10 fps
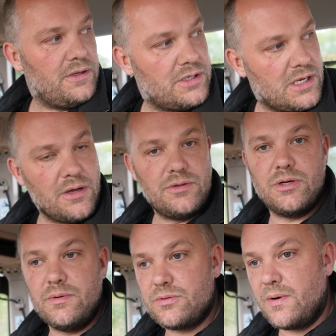for you to go
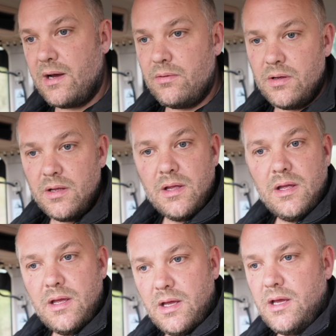to as well.
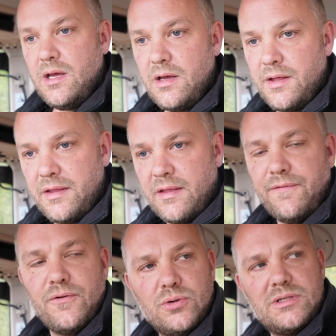I think
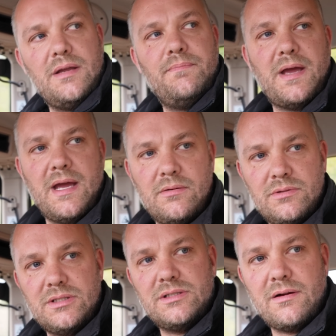they're
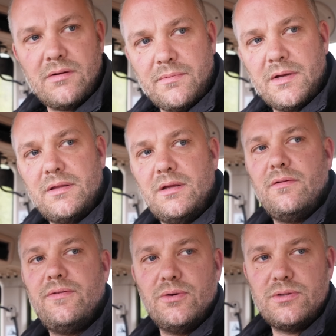£14, is that right,
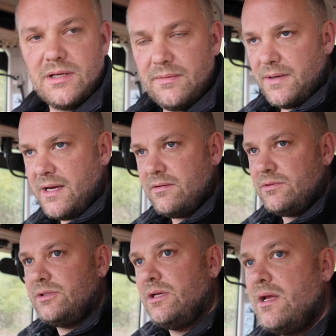Matthew?
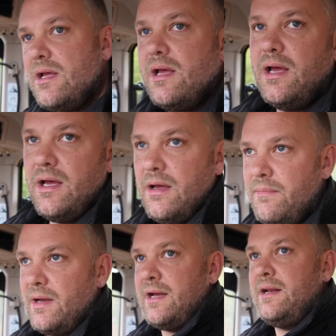£14,
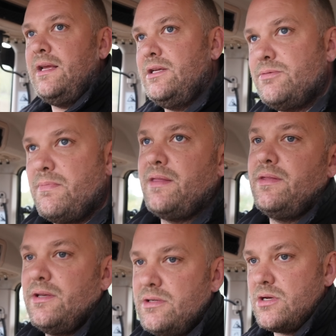and each
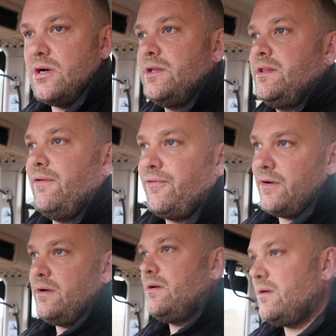month has got a
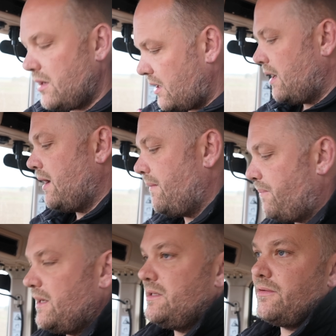different
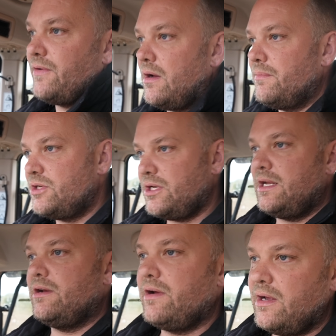piece of our
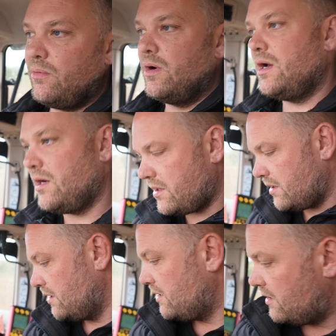machinery at work
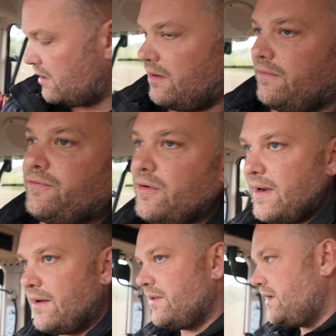
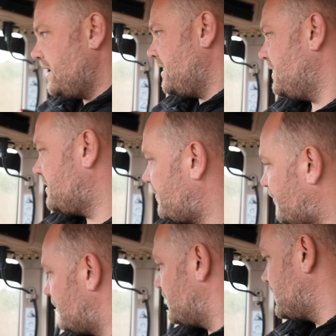throughout the year, different